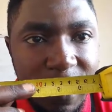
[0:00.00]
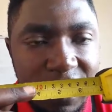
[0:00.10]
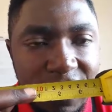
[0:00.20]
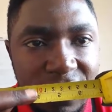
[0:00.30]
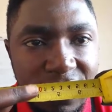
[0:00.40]

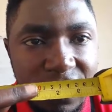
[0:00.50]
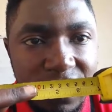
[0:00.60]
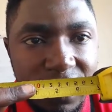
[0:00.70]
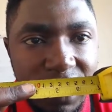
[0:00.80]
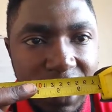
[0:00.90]
is
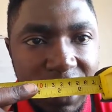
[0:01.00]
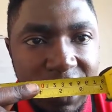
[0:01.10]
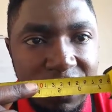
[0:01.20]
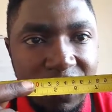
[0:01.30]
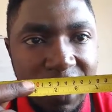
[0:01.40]

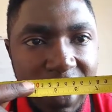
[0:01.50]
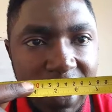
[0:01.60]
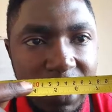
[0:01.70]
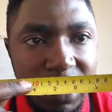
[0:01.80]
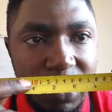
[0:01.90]

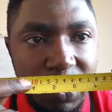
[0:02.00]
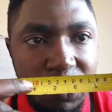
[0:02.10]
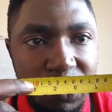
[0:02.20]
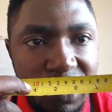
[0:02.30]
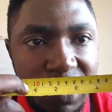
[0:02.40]
identified
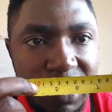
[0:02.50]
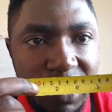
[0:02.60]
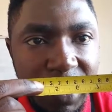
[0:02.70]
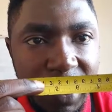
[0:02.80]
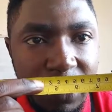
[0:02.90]
using
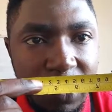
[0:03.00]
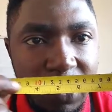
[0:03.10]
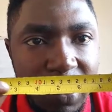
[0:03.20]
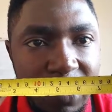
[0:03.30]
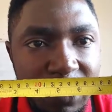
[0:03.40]
red
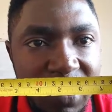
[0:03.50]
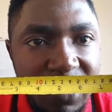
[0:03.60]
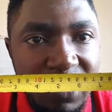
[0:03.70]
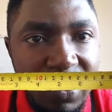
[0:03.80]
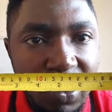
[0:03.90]
color. It
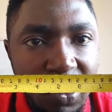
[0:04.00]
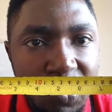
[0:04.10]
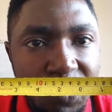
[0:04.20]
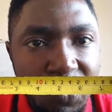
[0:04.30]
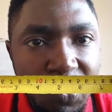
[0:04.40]
means
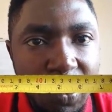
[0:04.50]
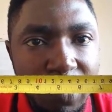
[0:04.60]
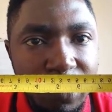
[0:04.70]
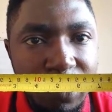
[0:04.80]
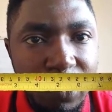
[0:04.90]

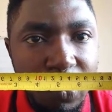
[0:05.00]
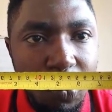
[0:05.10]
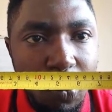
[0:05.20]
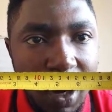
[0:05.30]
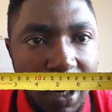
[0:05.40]
from
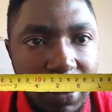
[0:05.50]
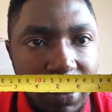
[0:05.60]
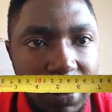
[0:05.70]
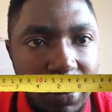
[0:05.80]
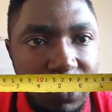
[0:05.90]

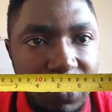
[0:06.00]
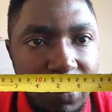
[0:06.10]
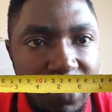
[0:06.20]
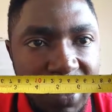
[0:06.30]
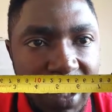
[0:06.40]

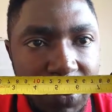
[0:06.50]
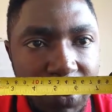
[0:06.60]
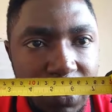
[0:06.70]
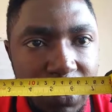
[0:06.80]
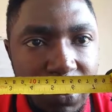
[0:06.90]

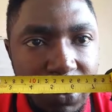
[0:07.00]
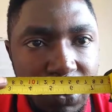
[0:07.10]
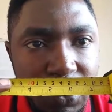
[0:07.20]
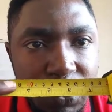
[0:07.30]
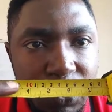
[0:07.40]
0
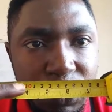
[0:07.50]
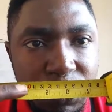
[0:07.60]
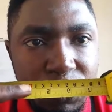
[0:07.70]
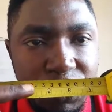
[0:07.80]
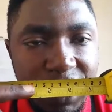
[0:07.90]

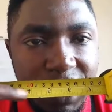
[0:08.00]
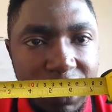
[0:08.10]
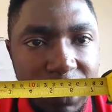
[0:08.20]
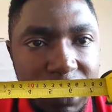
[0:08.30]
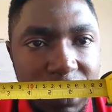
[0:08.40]
to 10.